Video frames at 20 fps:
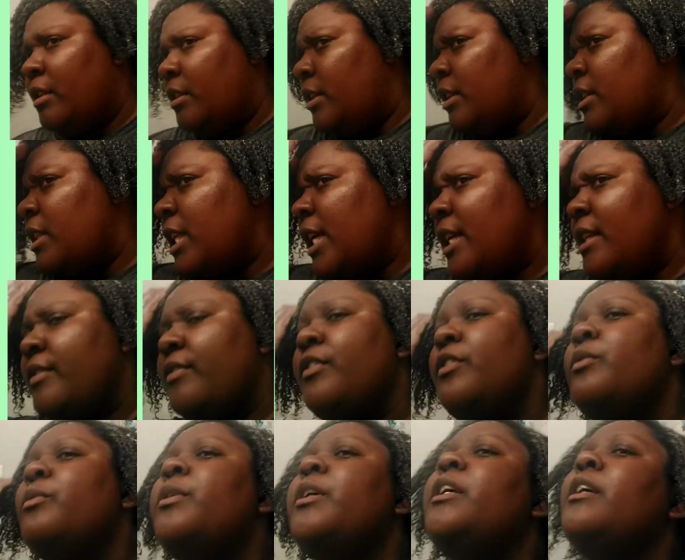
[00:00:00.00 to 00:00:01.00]
These last
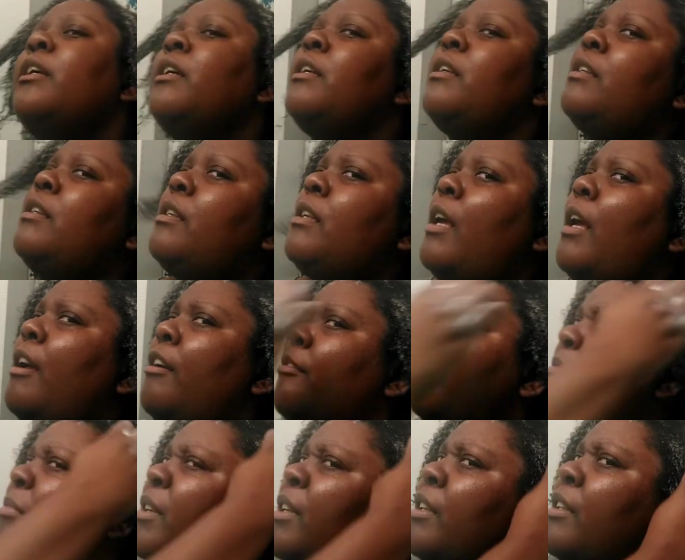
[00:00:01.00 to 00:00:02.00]
few weeks
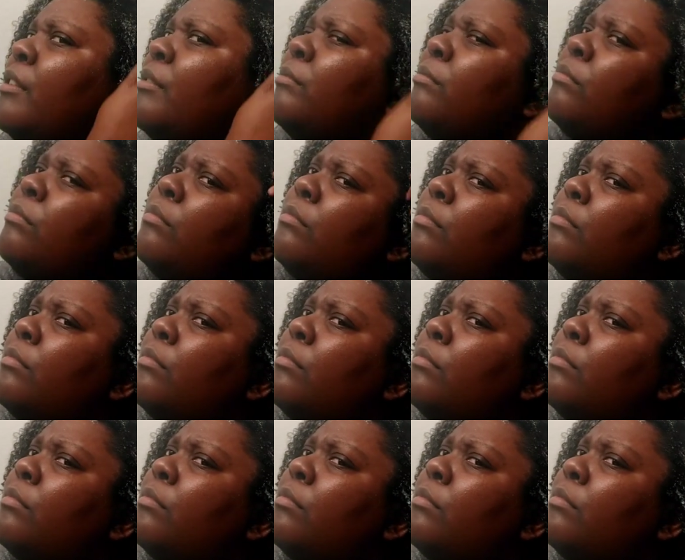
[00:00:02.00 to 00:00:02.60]
have been,